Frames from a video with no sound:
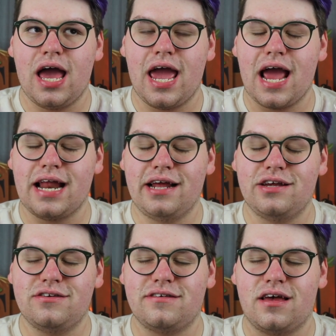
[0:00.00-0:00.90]
and it
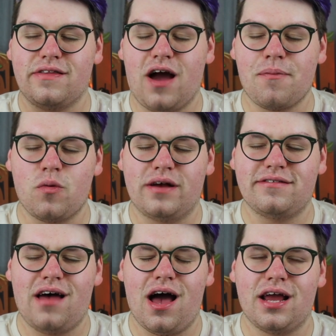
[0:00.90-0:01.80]
is in the Upper West
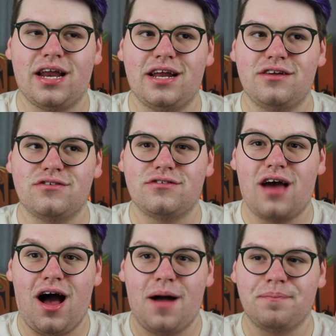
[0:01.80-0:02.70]
Side. It is
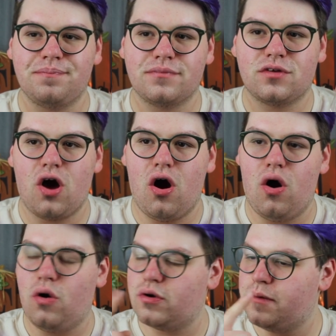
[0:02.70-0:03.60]
um,
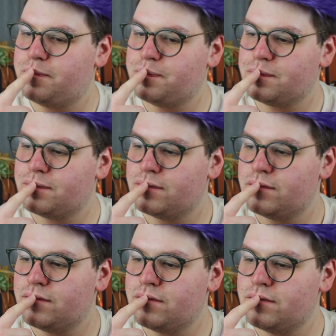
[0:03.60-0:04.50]
called
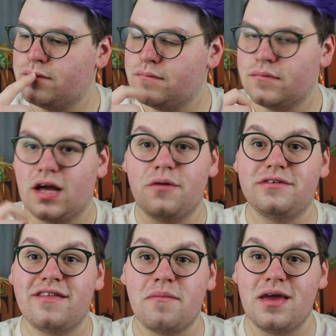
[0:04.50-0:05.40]
it
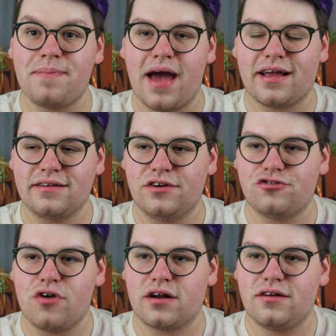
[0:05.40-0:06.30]
was in the meatpacking
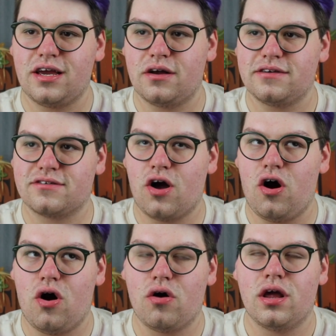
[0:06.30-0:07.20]
district. It was
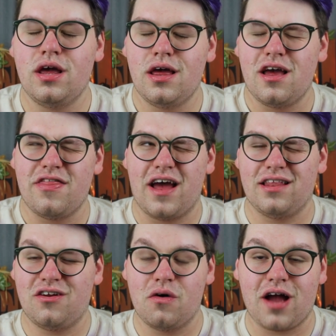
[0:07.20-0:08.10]
called that
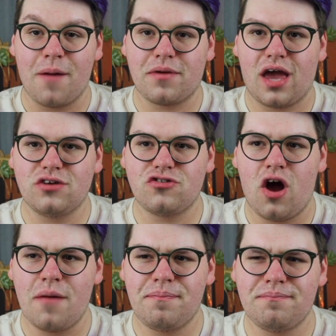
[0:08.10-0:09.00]
little cupcake
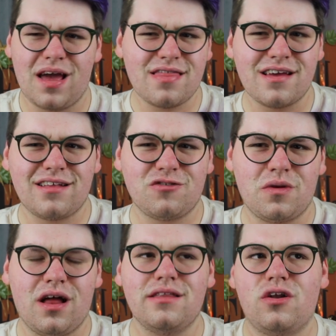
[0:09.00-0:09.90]
shop. I think that's
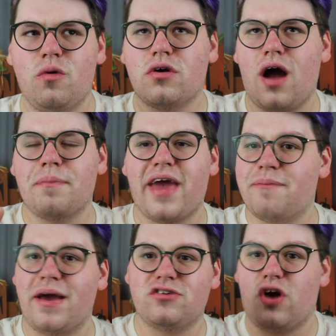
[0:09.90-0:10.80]
what a little
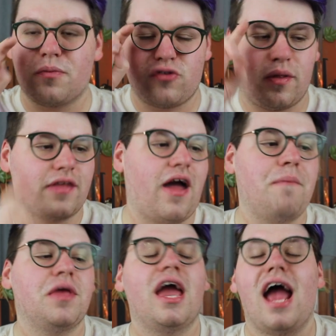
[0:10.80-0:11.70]
cupcake bake shop or something like
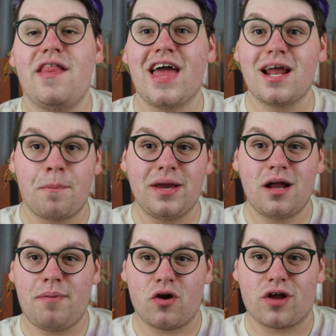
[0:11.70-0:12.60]
that. And they had a
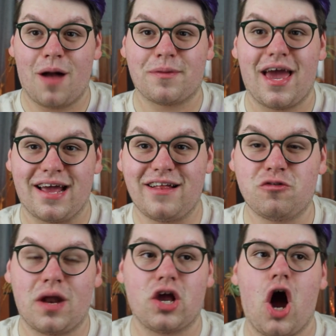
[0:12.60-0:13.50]
peanut butter cupcake, and
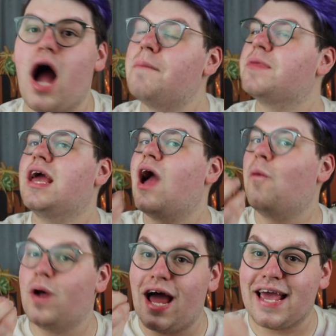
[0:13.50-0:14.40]
that's what I got.
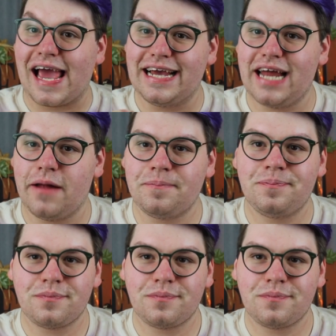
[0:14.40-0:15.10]
When I ate it,